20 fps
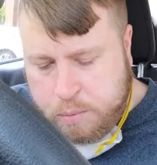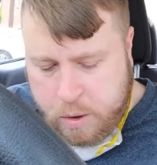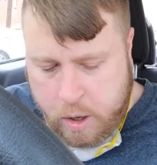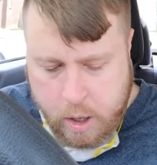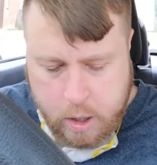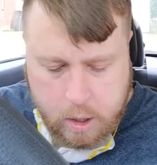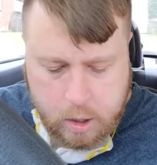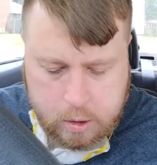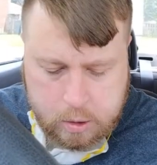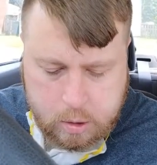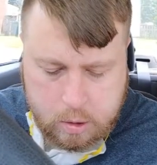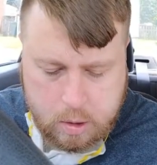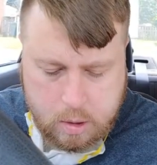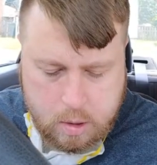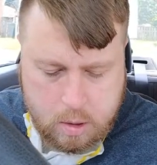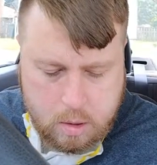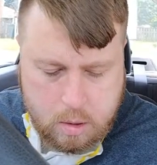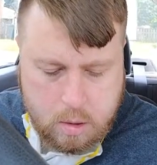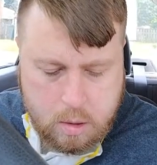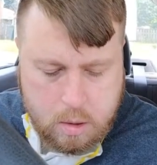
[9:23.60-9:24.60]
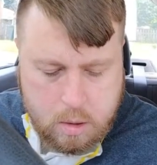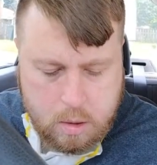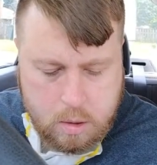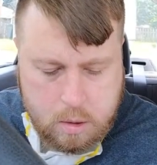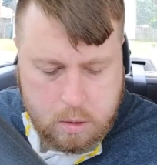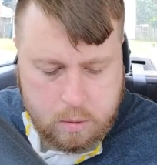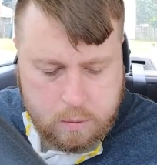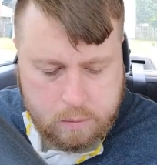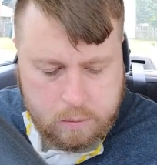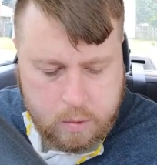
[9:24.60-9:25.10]
product.
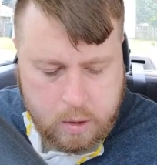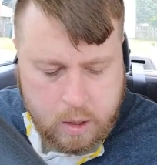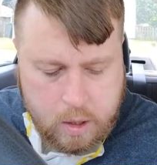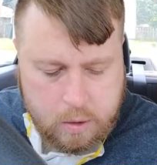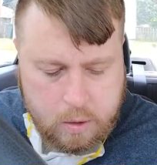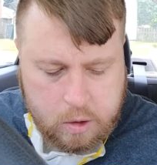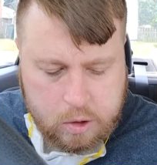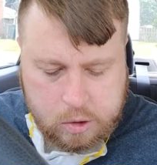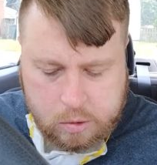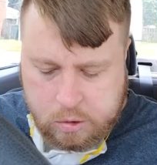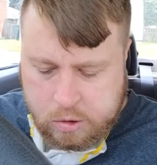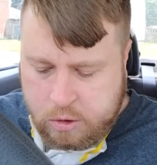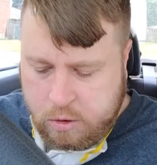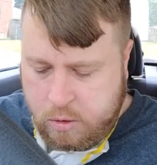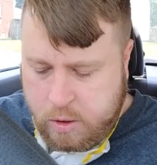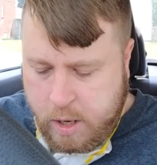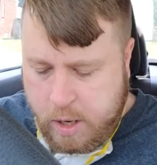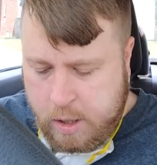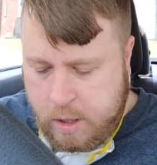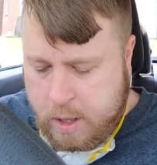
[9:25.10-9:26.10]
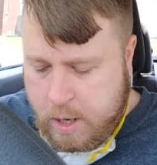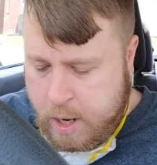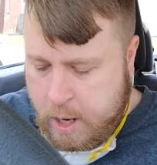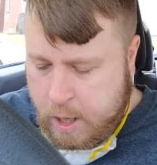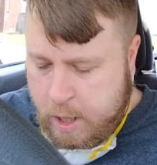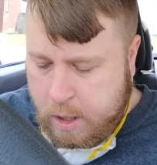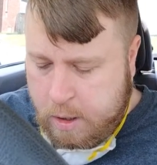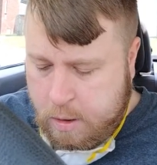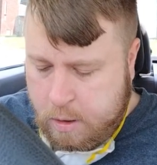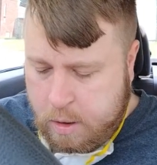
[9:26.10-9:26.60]
And this is
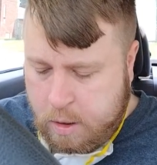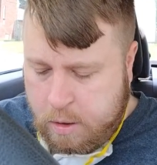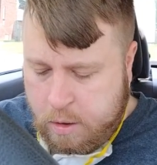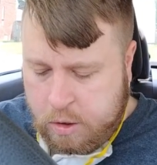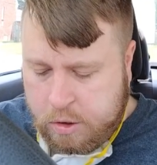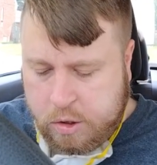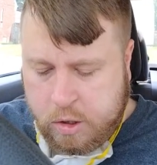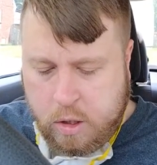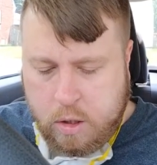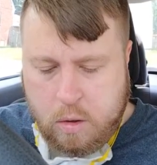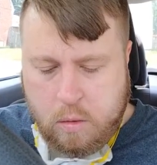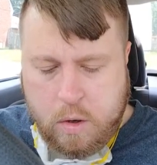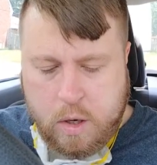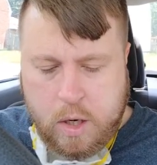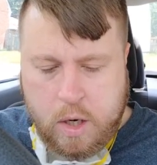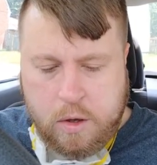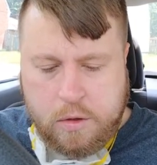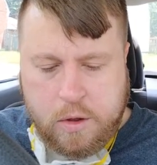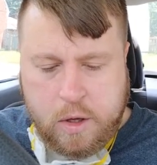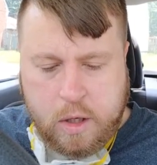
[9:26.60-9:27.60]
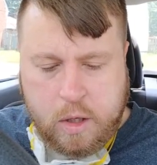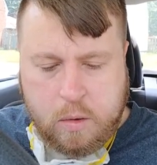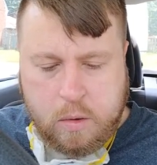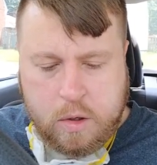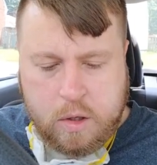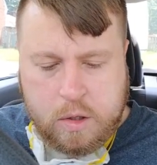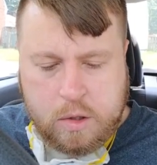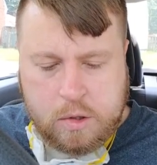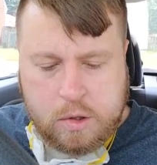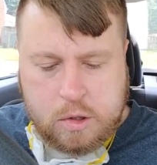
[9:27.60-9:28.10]
$2.99. And this other one, I think,
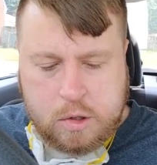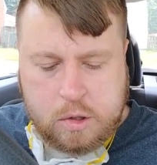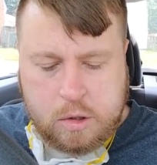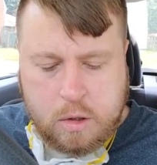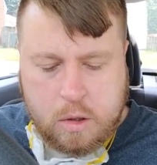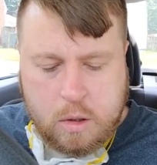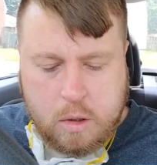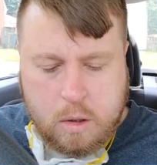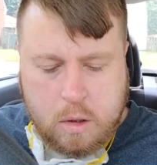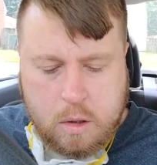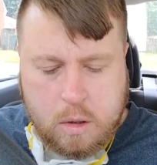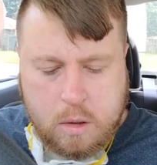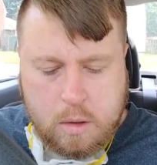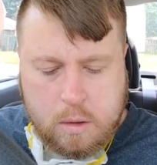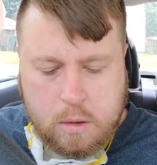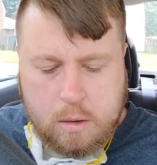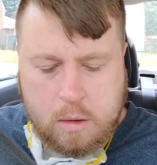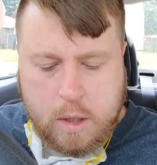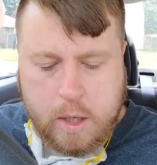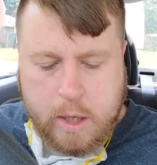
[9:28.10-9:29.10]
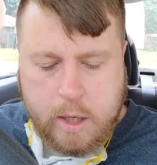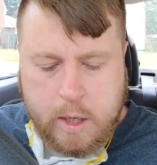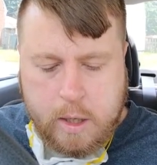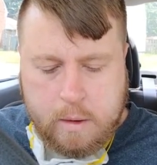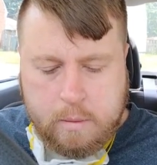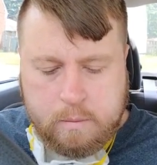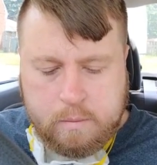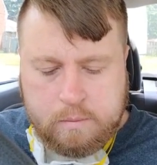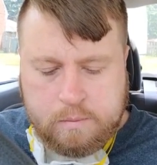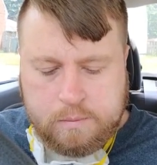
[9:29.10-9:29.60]
was
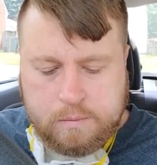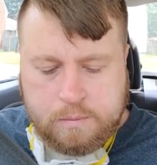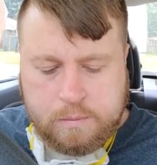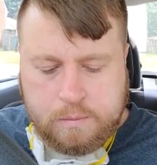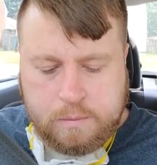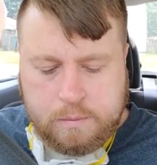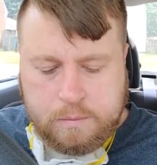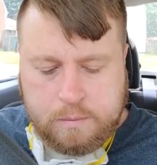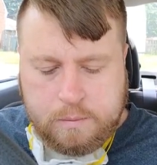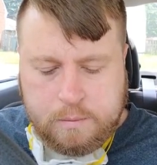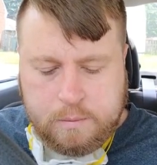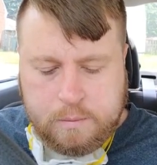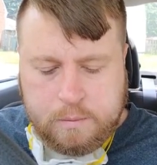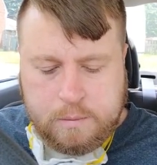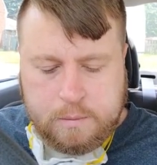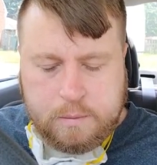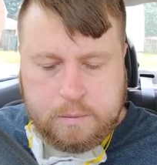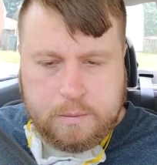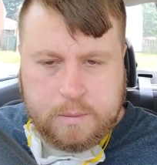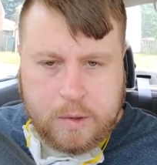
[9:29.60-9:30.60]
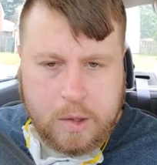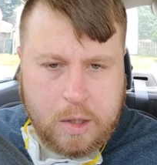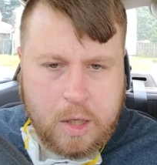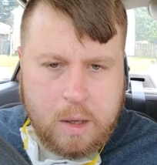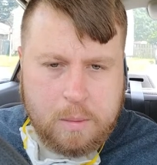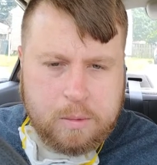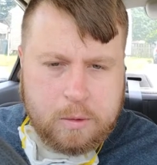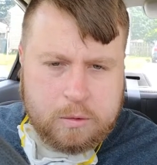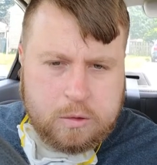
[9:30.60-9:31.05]
$2.99, $3.